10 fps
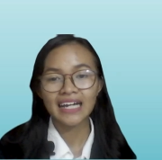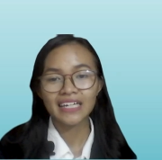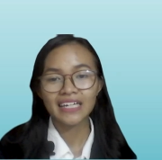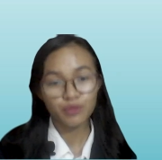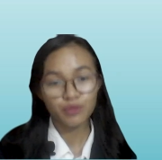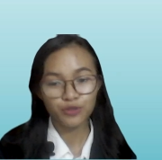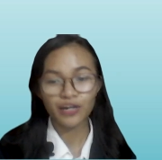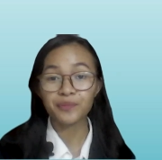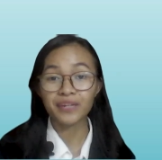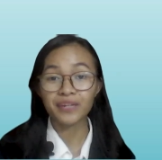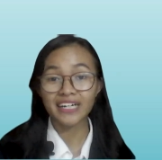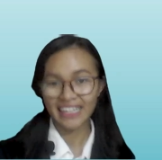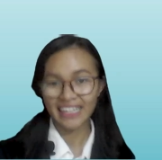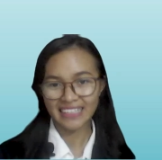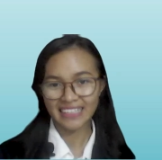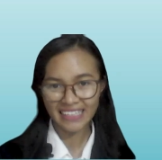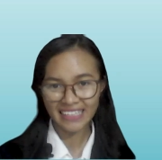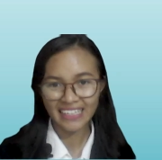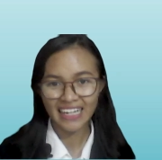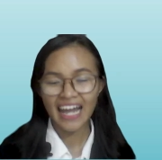Ni Putu Ayu Pirdayanti,
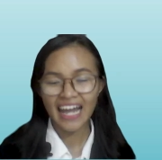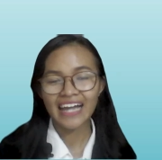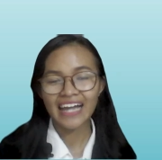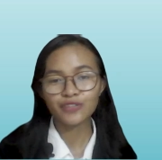and